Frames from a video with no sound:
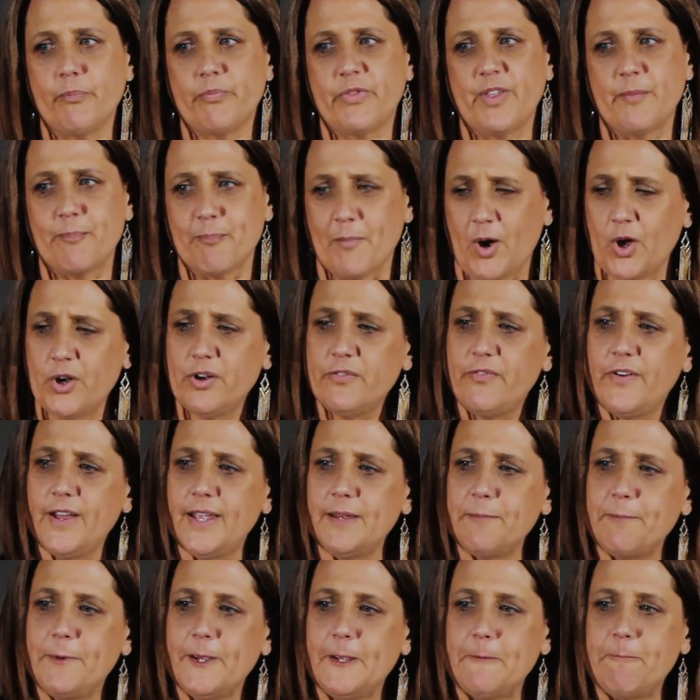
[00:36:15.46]
that
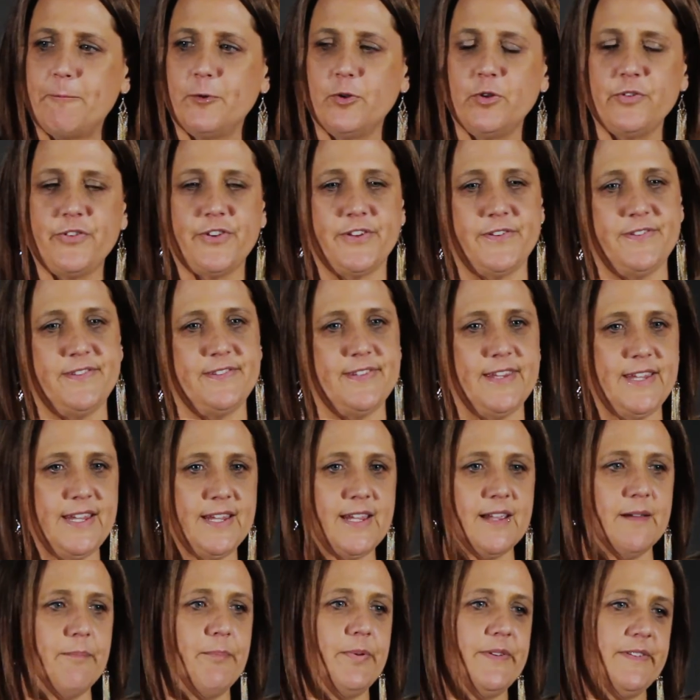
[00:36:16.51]
motivate people to
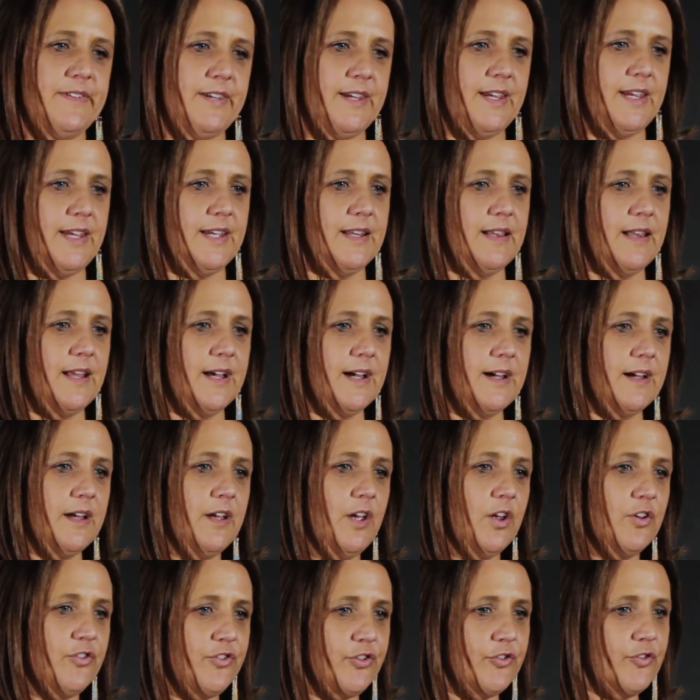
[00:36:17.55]
seek a particular
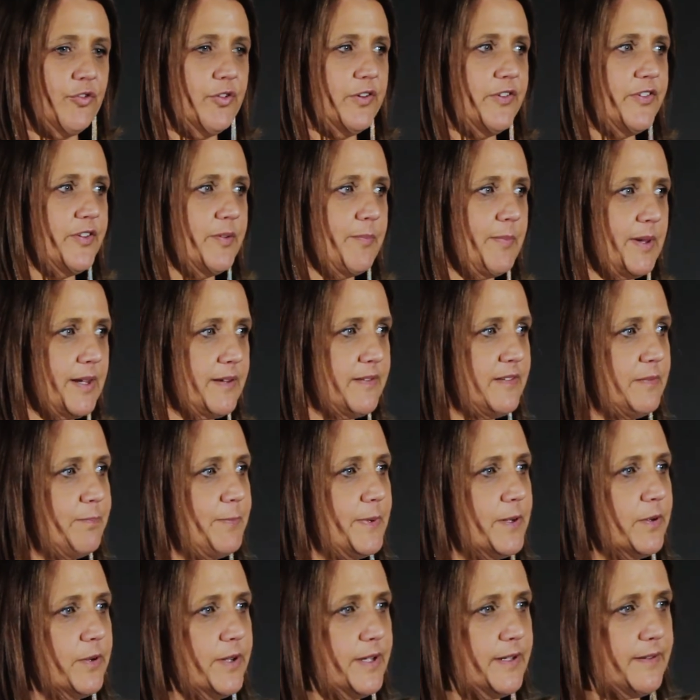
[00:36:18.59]
tourism
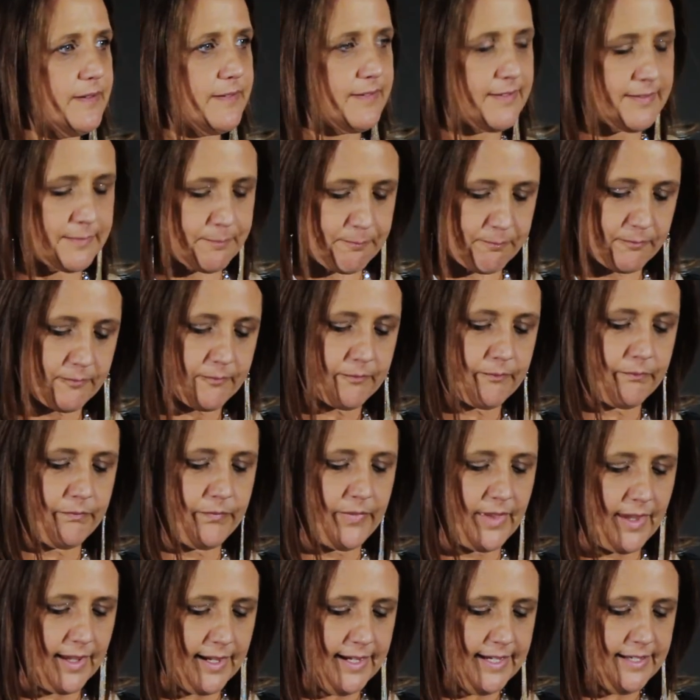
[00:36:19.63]
experience
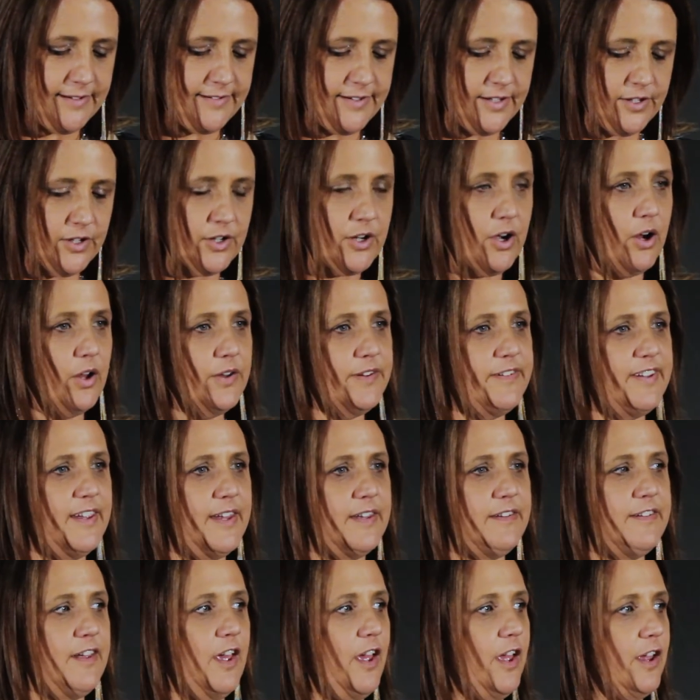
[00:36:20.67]
into your
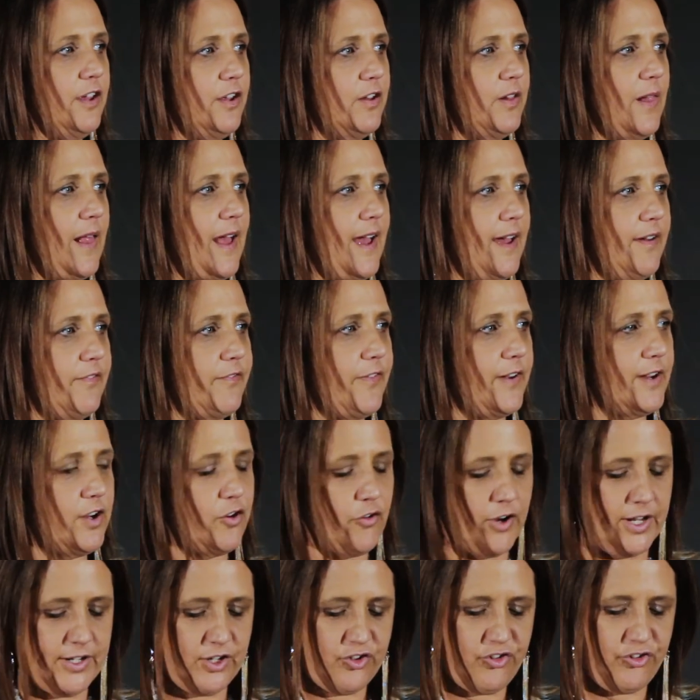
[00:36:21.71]
content, you'll have a
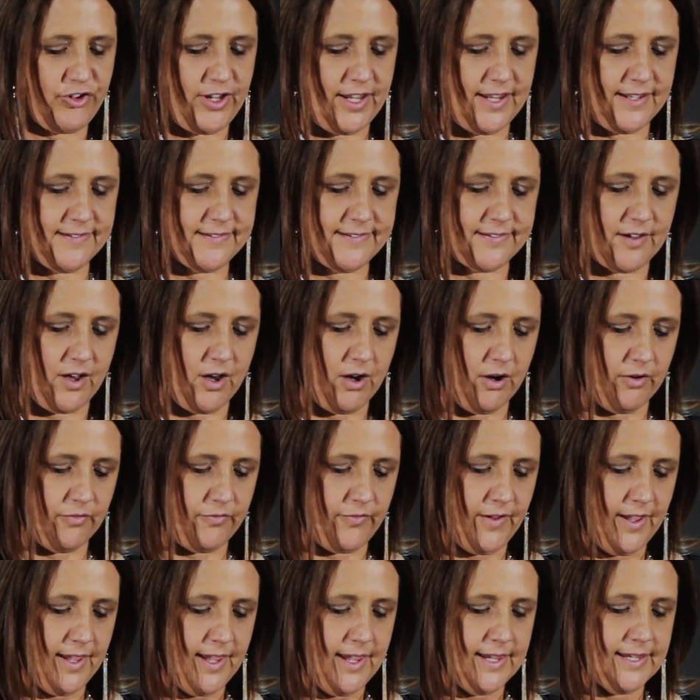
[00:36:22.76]
greater chance
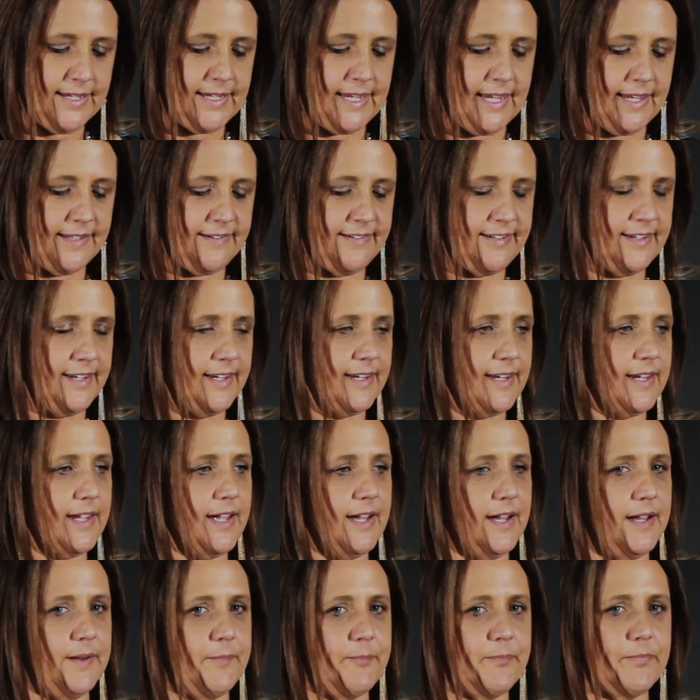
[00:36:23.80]
of
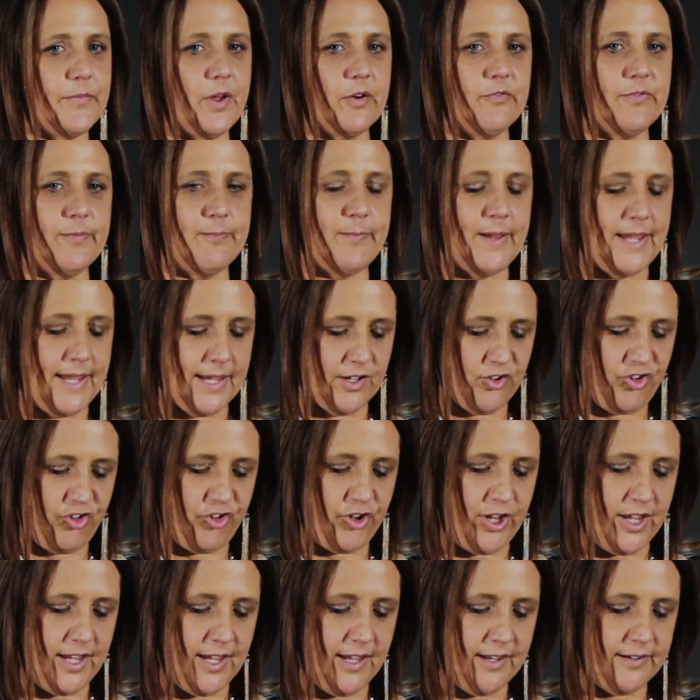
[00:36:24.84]
being
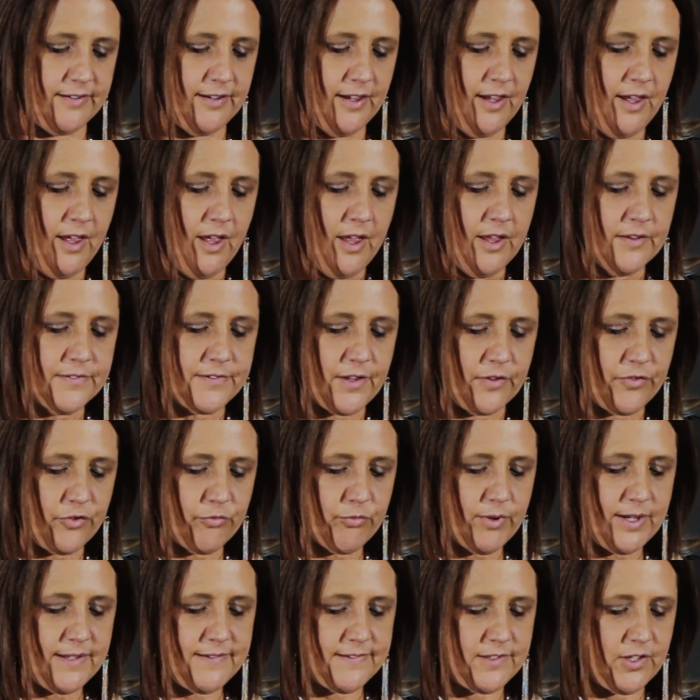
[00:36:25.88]
shared. So the
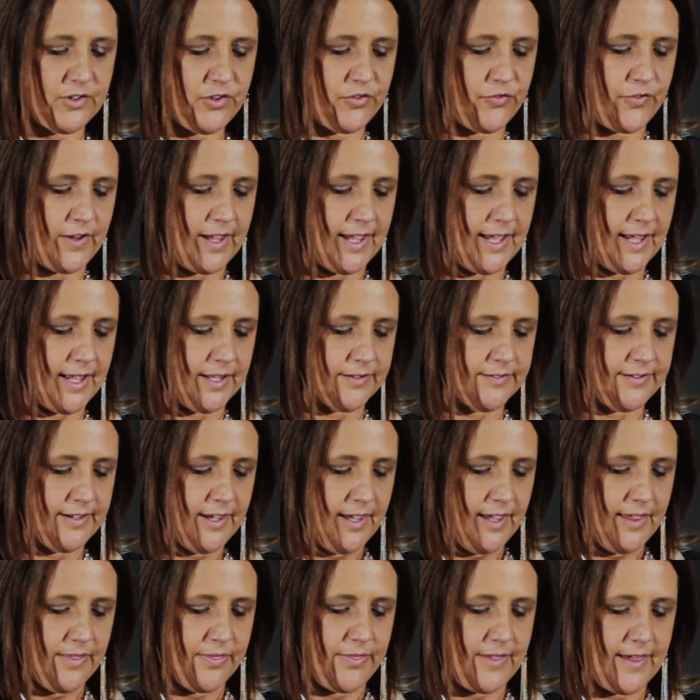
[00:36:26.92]
research found
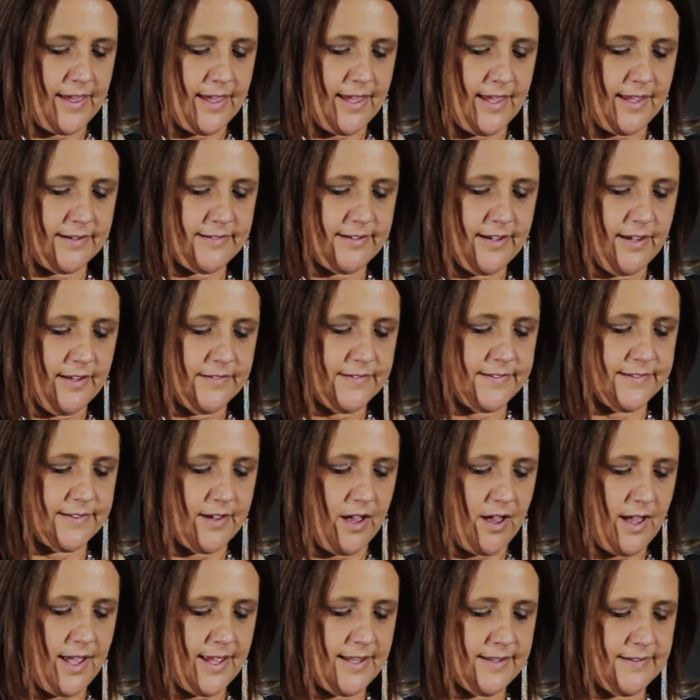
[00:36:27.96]
that
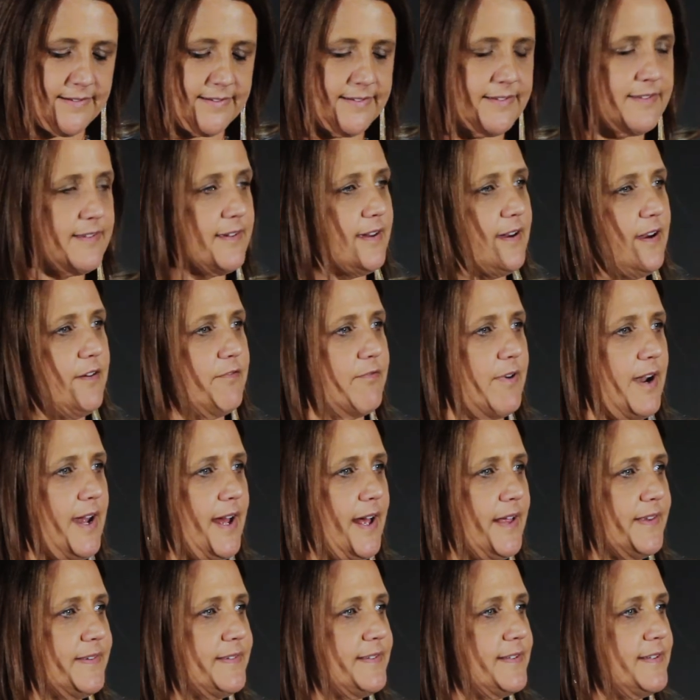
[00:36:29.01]
science
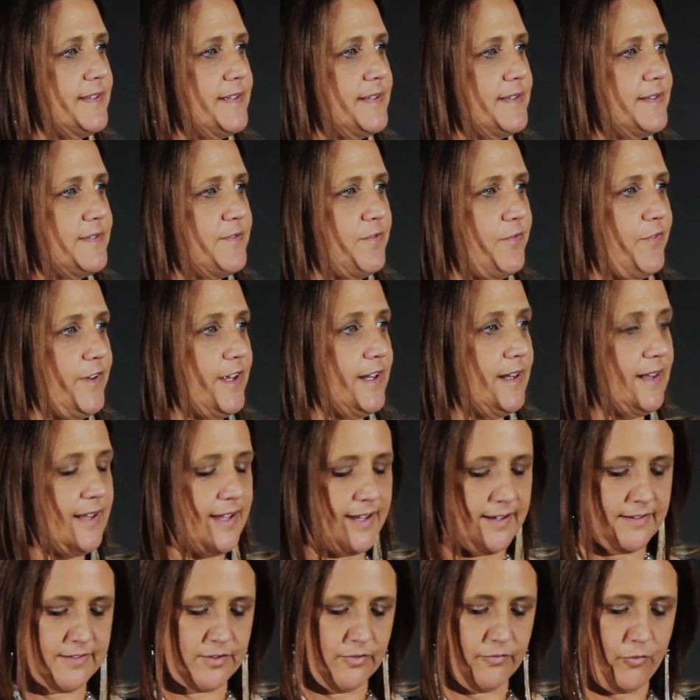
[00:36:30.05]
arouses
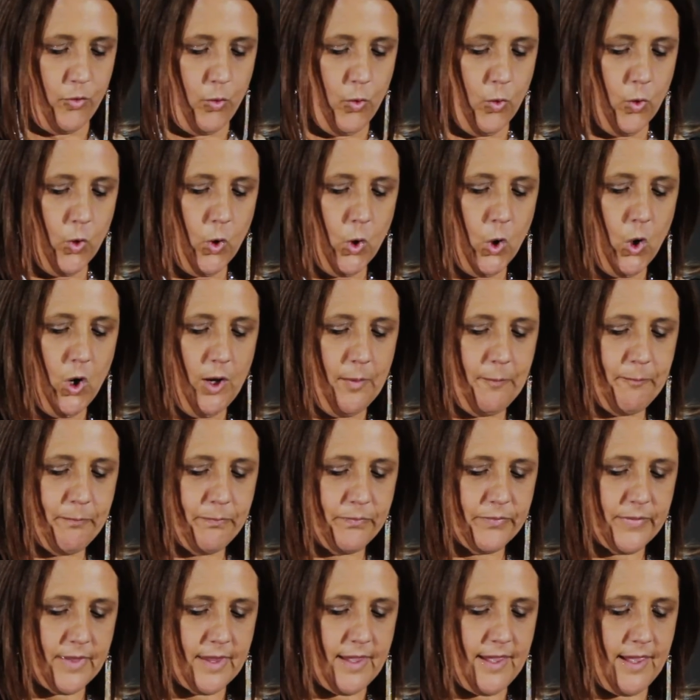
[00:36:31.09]
feelings of awe,
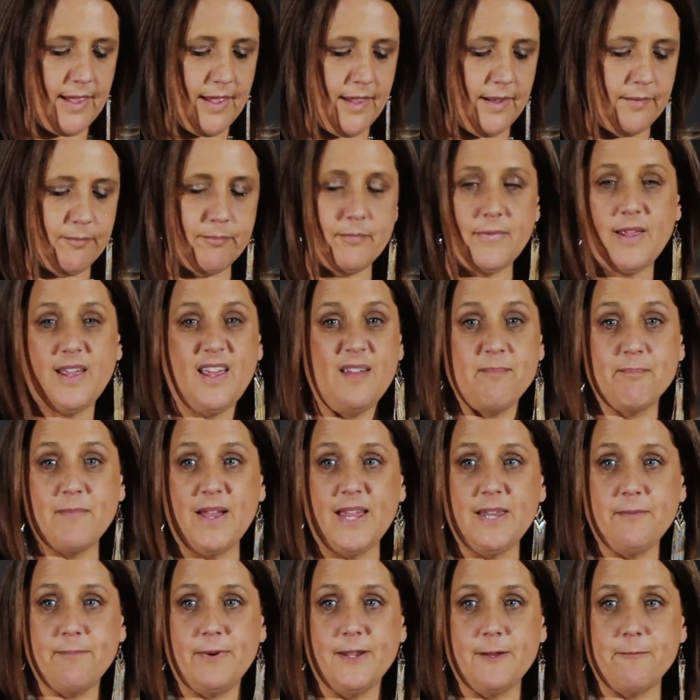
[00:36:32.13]
and it
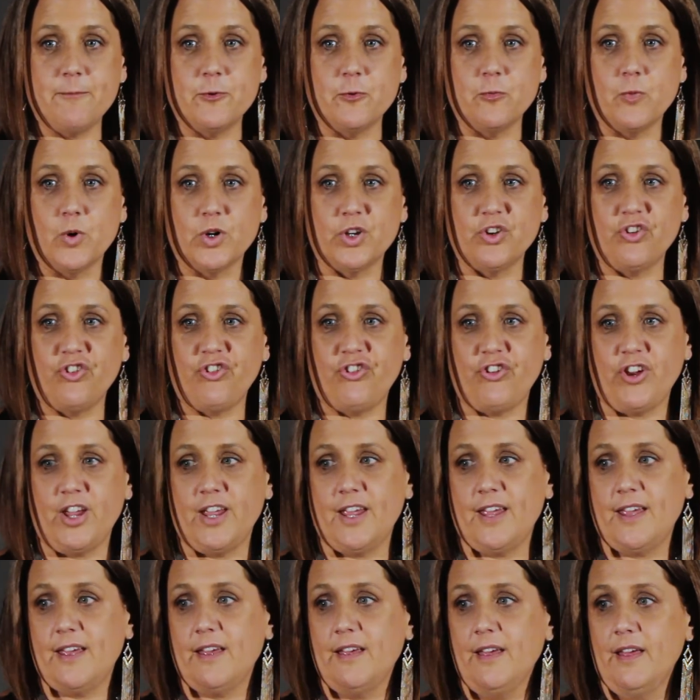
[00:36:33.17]
made people want to
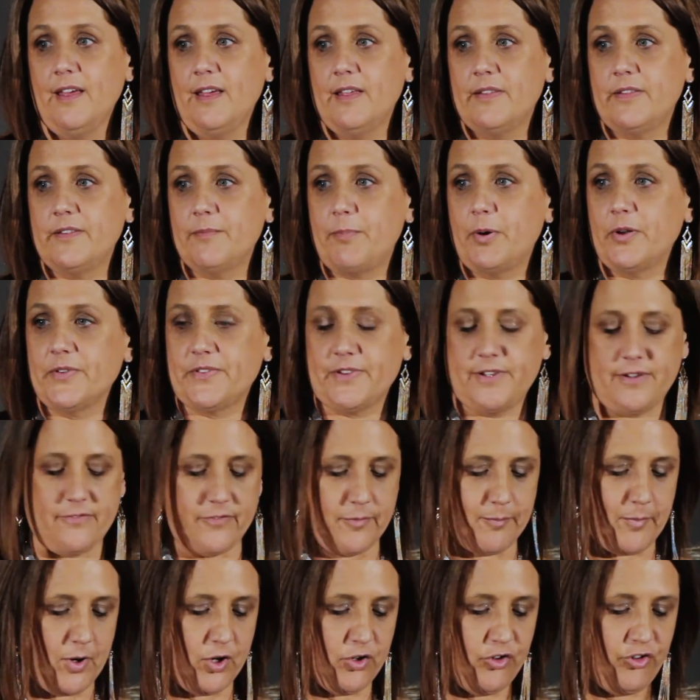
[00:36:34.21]
share the positive
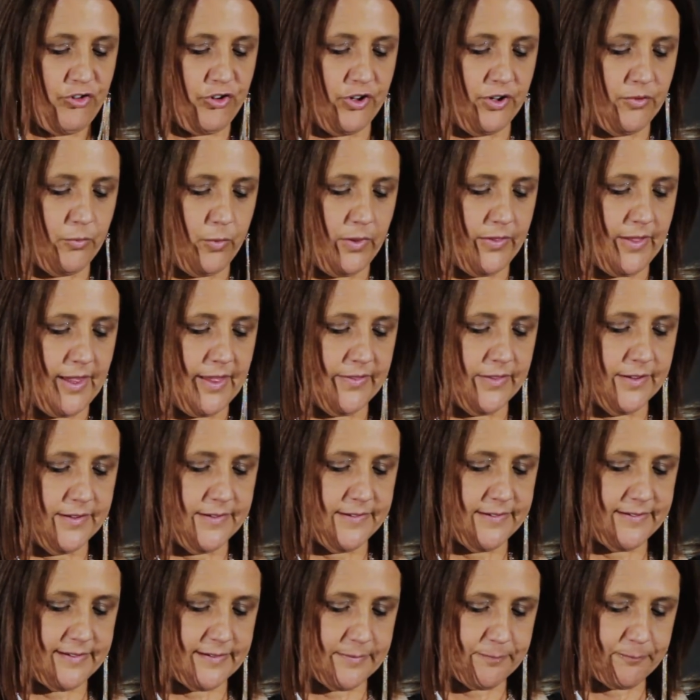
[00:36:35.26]
emotion with
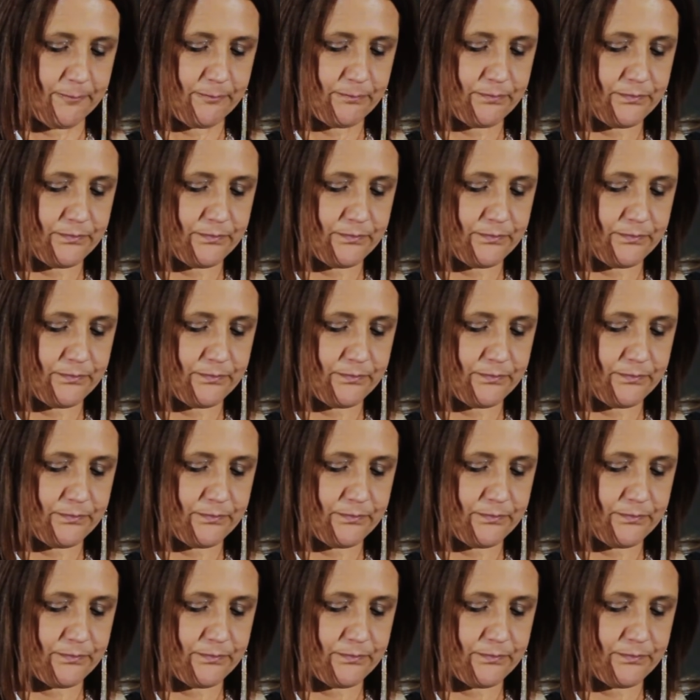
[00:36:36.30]
others.